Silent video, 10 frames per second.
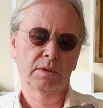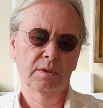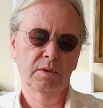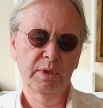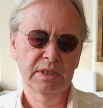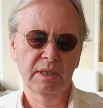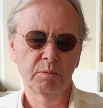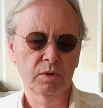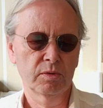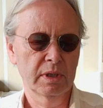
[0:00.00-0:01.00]
you may say,
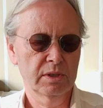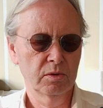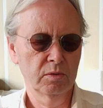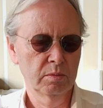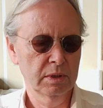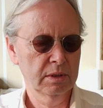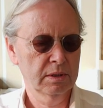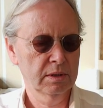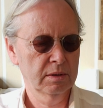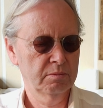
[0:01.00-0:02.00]
motorized zoom, but
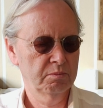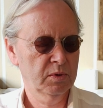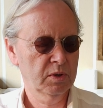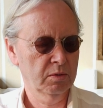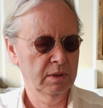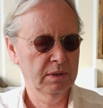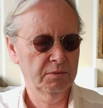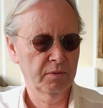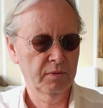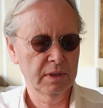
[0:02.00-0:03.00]
it's a totally
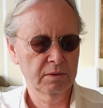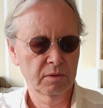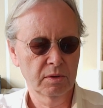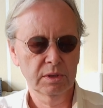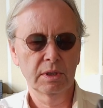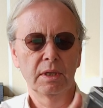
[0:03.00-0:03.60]
different thing, of course.